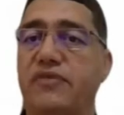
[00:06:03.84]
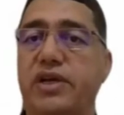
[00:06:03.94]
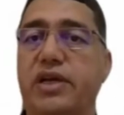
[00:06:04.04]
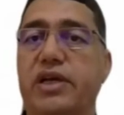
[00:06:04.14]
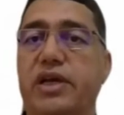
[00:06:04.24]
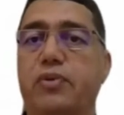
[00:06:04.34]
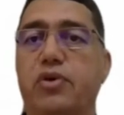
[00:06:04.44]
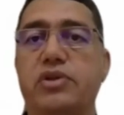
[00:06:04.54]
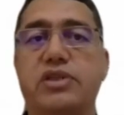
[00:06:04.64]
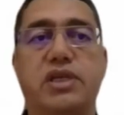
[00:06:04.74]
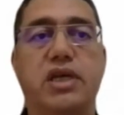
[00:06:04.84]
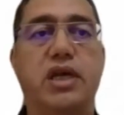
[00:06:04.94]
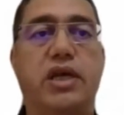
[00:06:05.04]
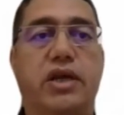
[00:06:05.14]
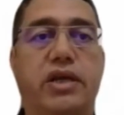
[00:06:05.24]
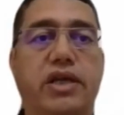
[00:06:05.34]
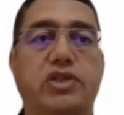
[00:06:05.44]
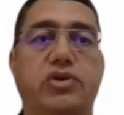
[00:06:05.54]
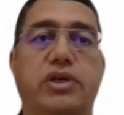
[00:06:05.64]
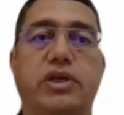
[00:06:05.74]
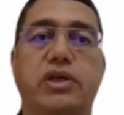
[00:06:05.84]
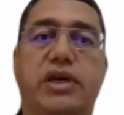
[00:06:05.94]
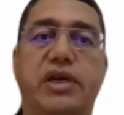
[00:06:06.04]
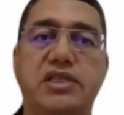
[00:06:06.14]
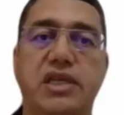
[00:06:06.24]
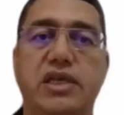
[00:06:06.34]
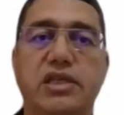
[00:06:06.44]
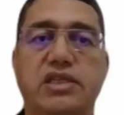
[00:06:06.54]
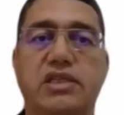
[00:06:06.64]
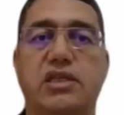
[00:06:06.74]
African airports in ensuring resilience,